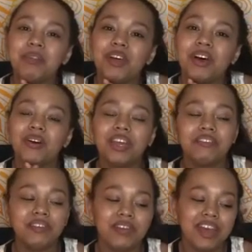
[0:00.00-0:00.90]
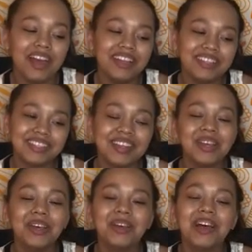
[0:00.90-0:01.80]
If you guys
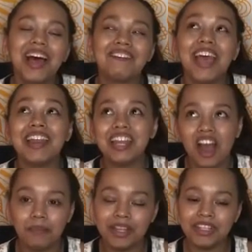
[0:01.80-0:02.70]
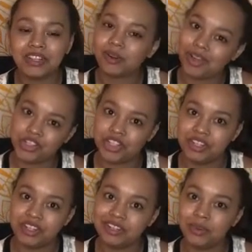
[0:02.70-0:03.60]
have any comments or questions
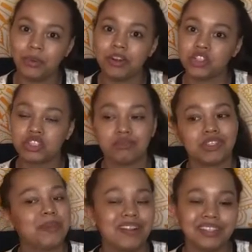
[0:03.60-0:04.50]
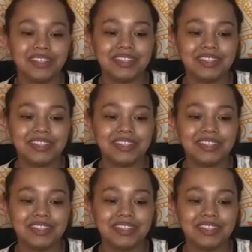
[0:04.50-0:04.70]
or just responses to any of